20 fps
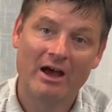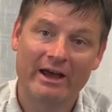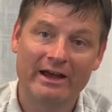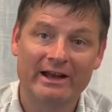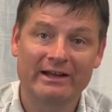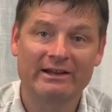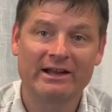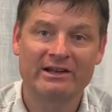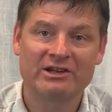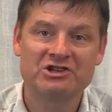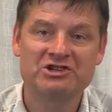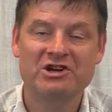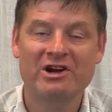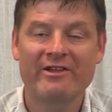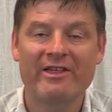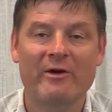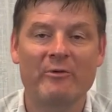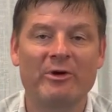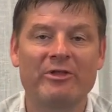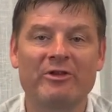and I'd like to
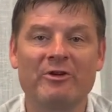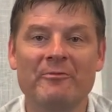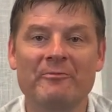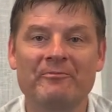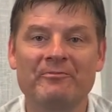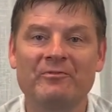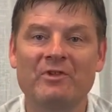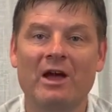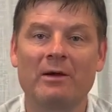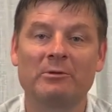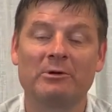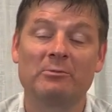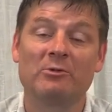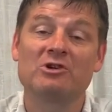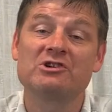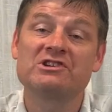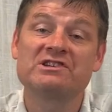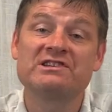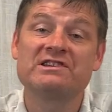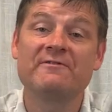share that with you. I'm an
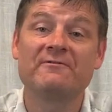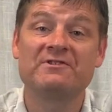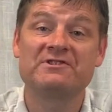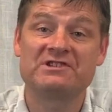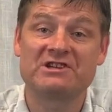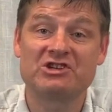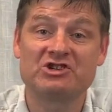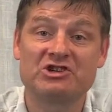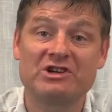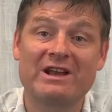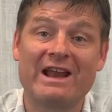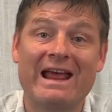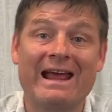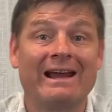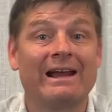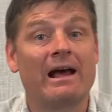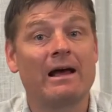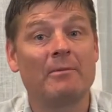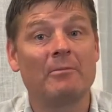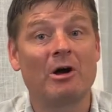emergency physician,
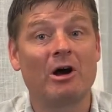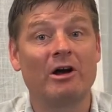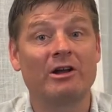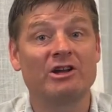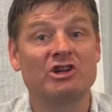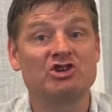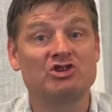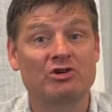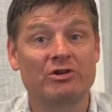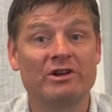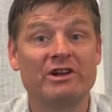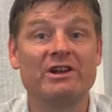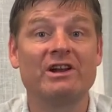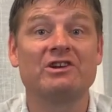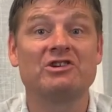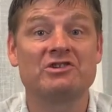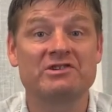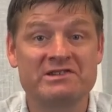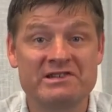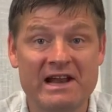and I'm on a journey to
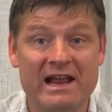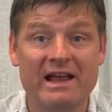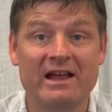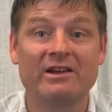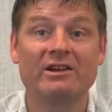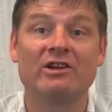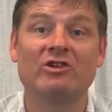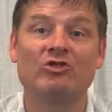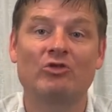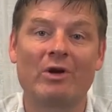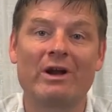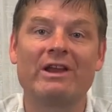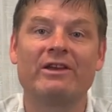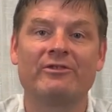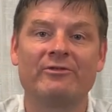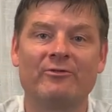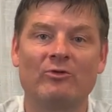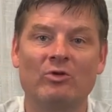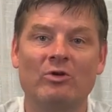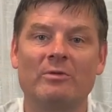understand and
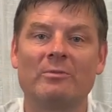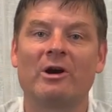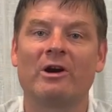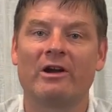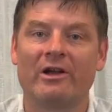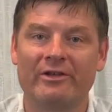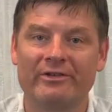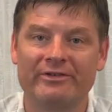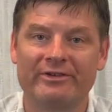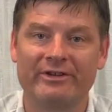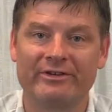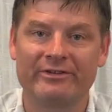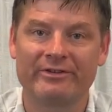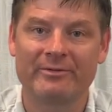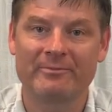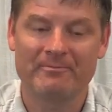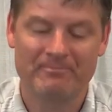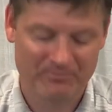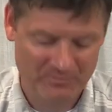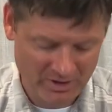transform our health
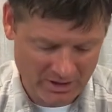system.